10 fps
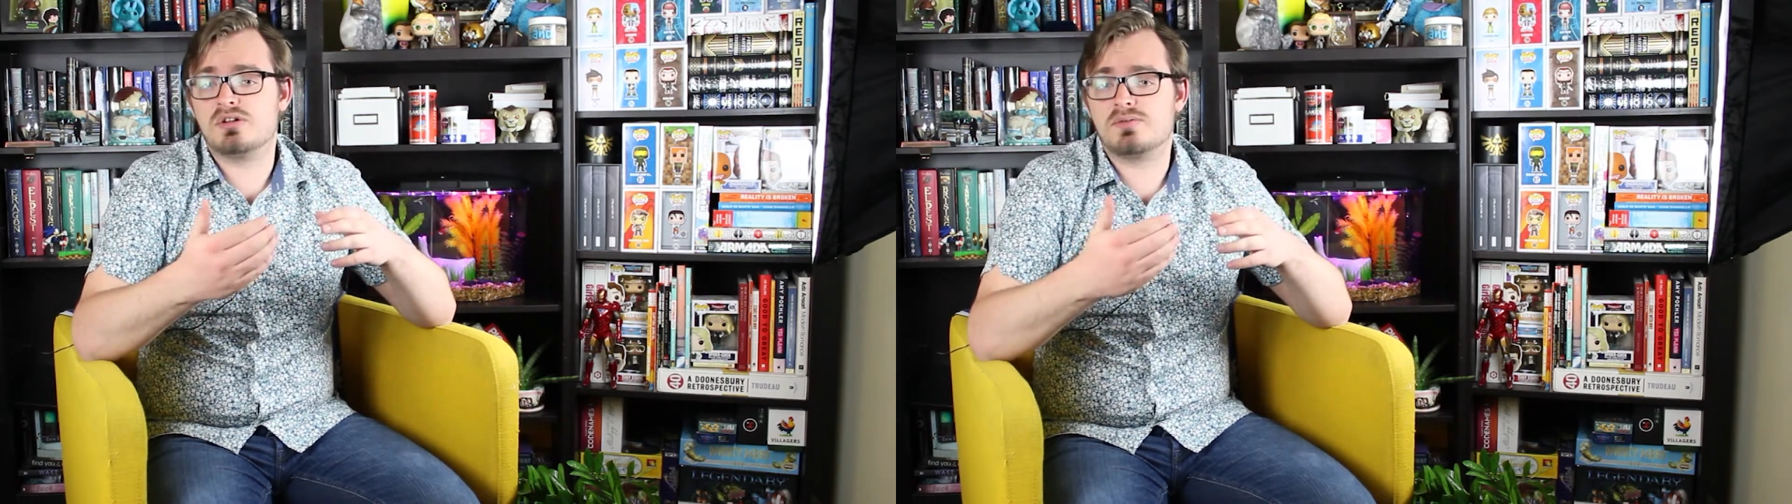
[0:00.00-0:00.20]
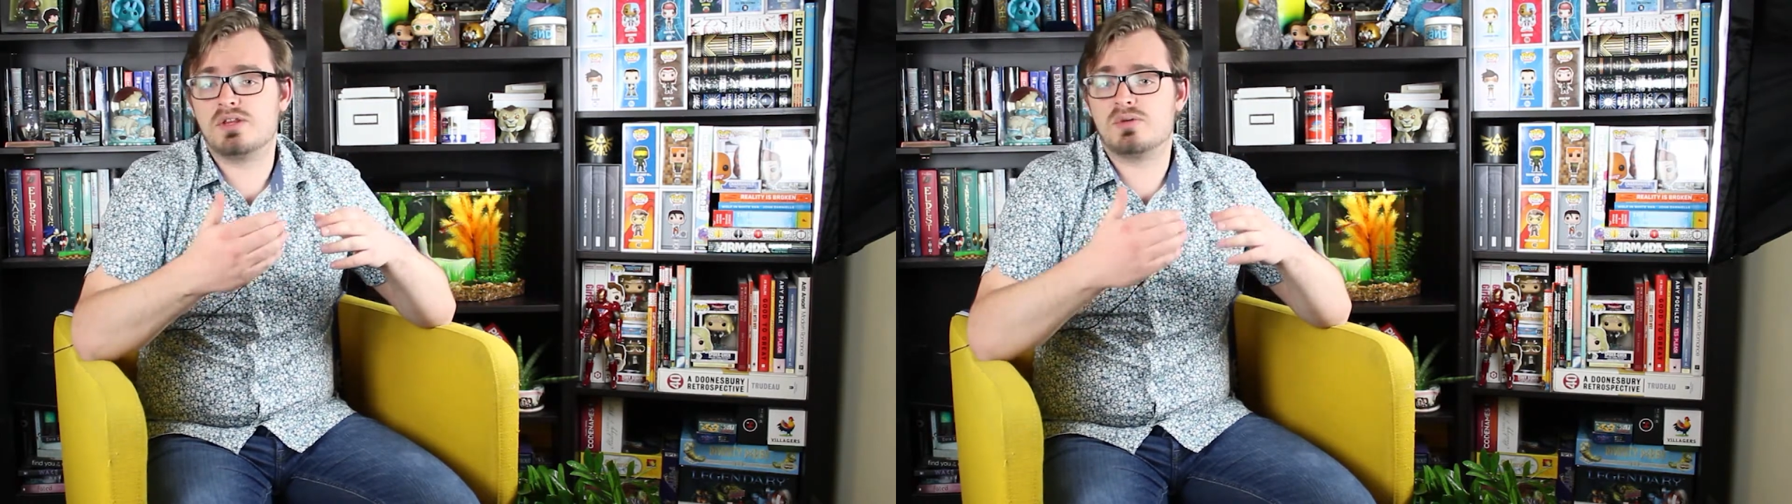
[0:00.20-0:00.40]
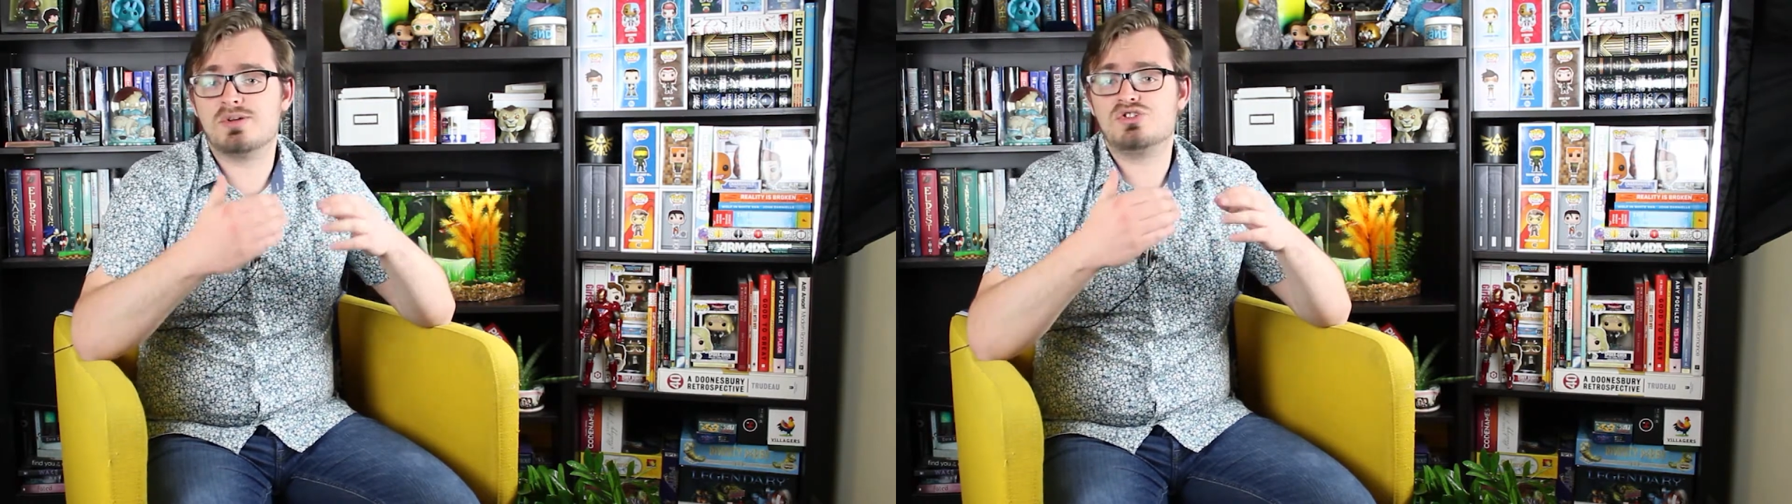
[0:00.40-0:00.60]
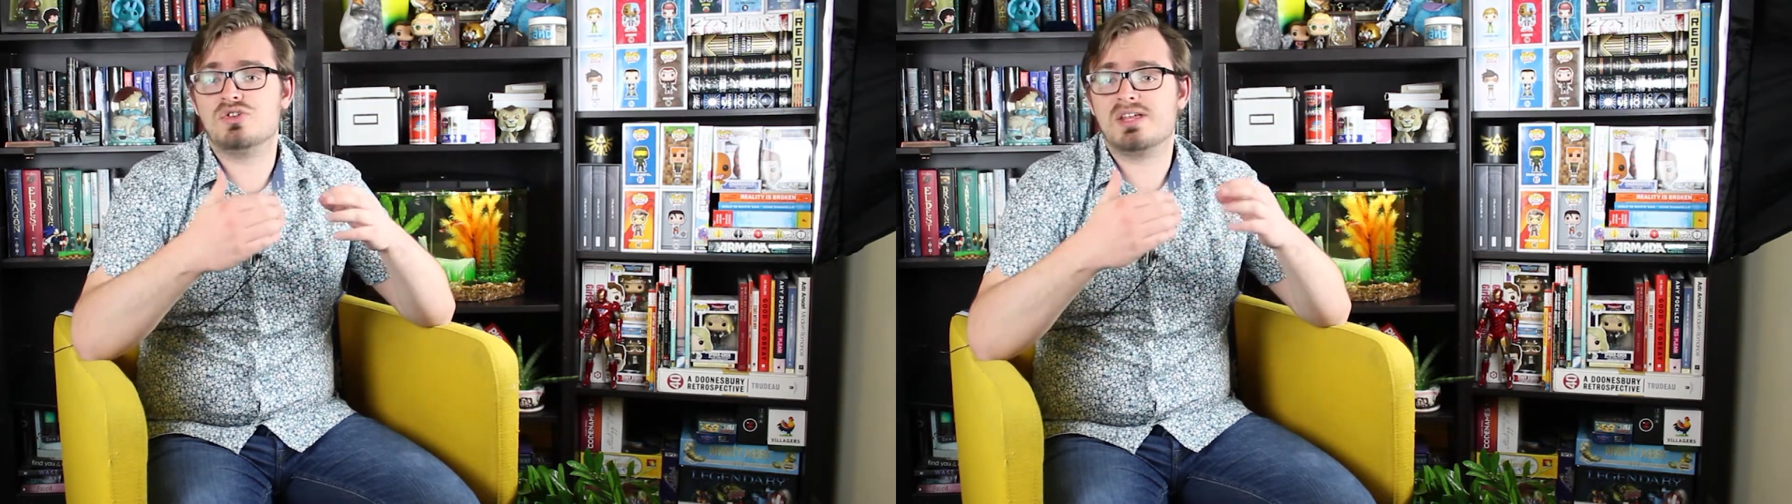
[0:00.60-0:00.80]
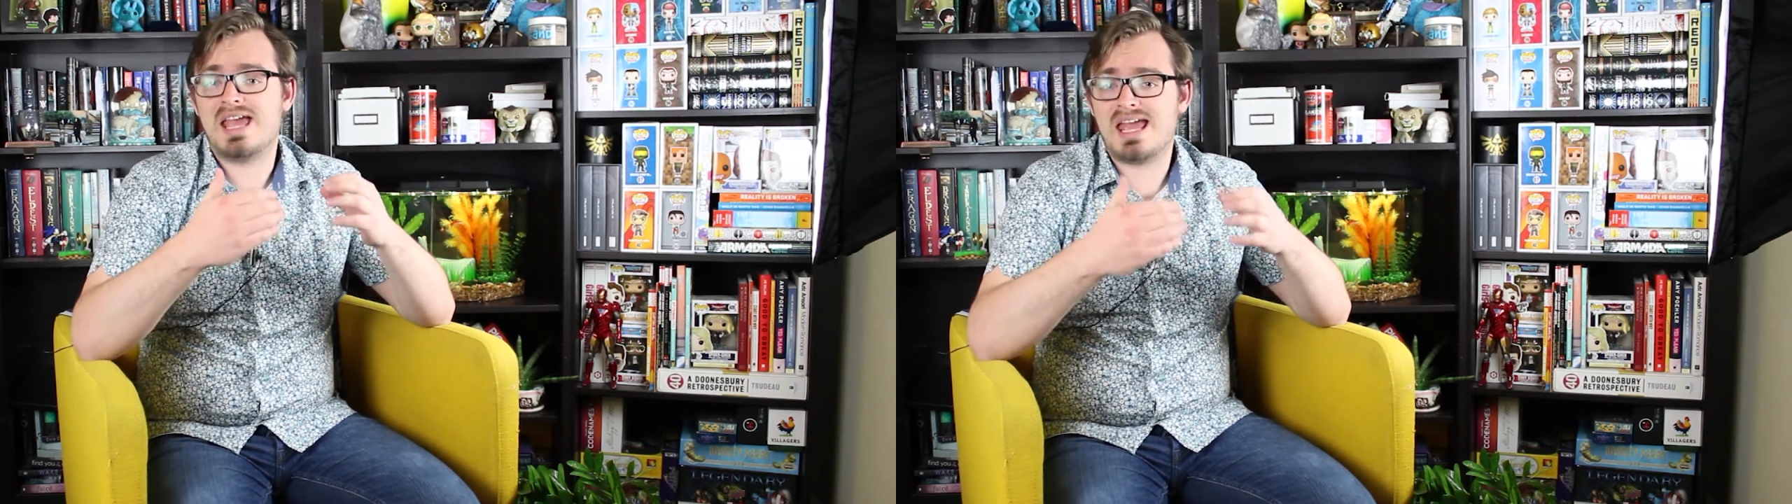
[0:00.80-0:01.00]
for the original
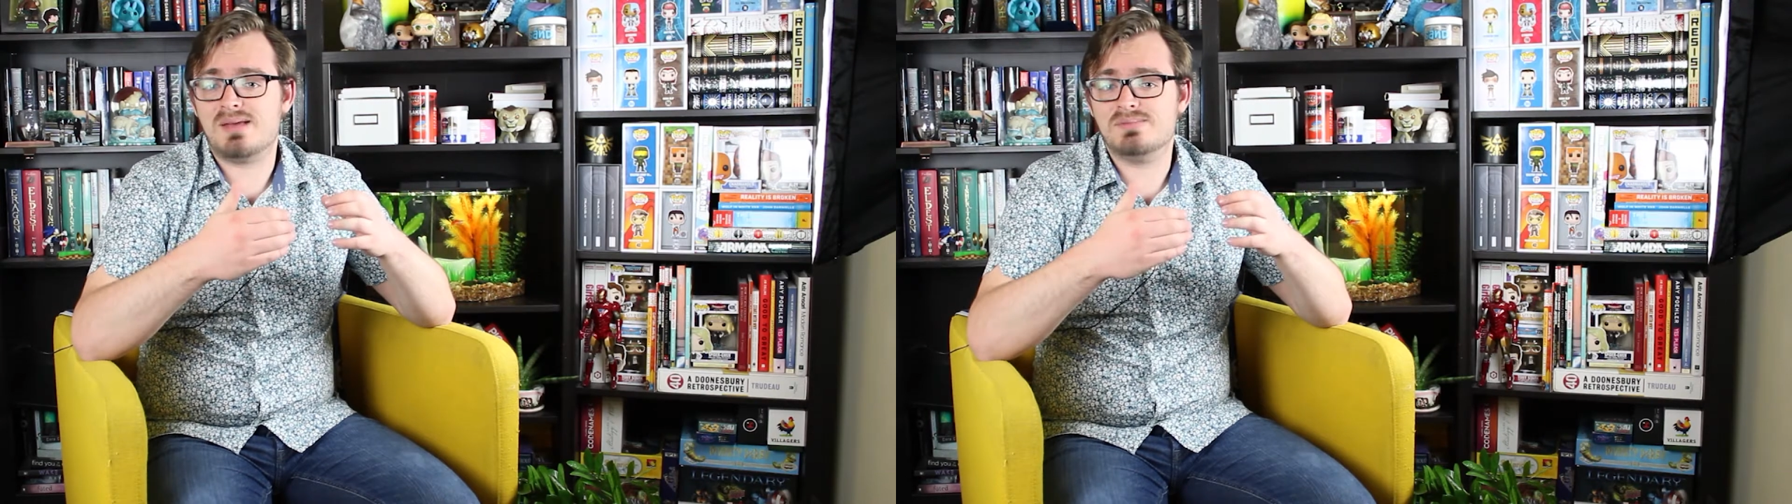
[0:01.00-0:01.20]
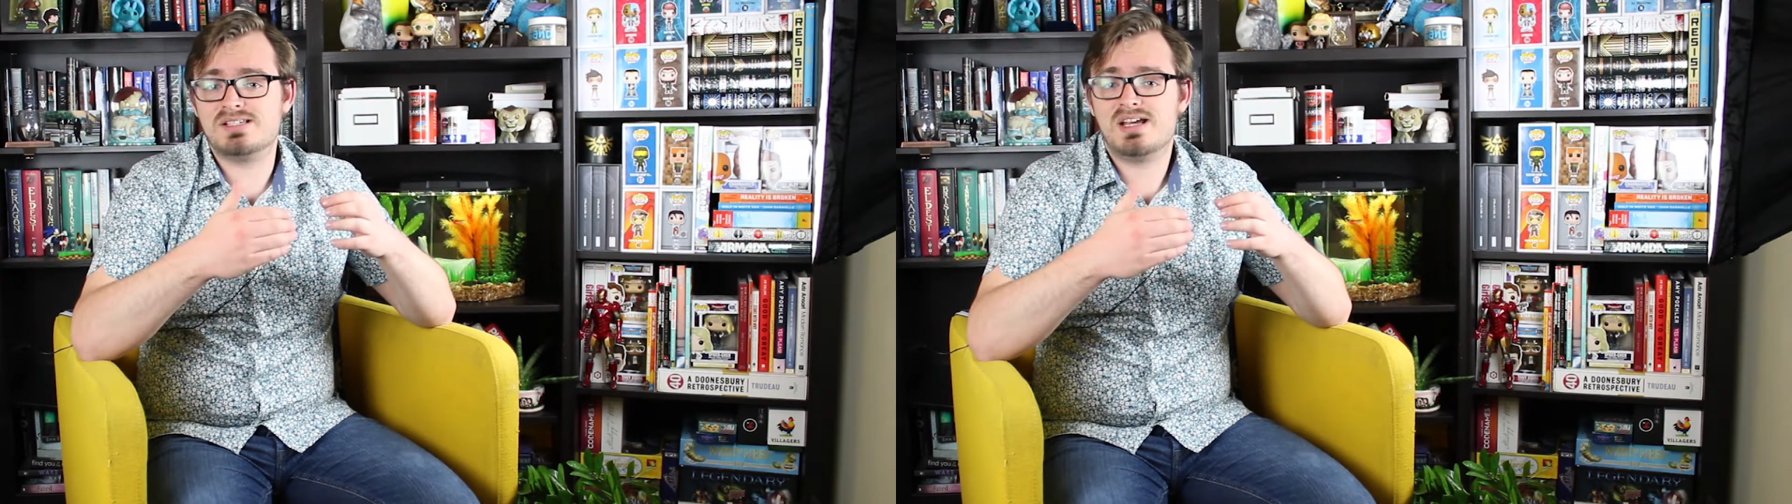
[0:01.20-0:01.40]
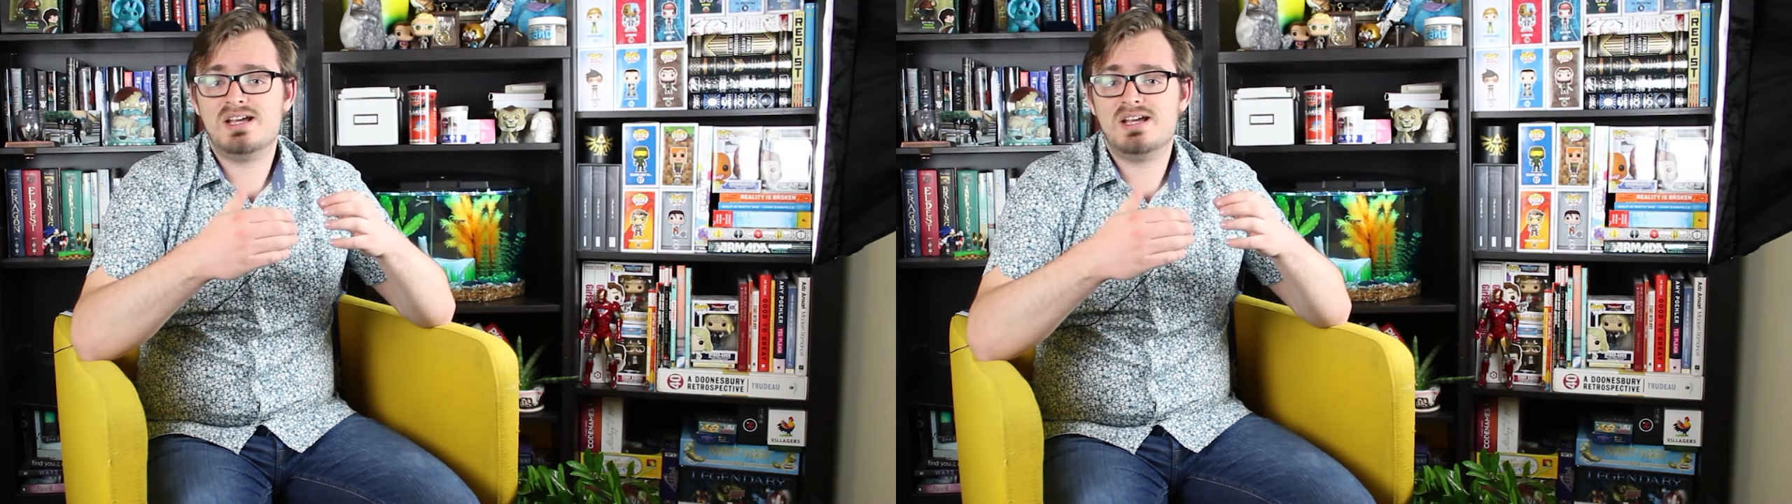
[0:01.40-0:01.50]
games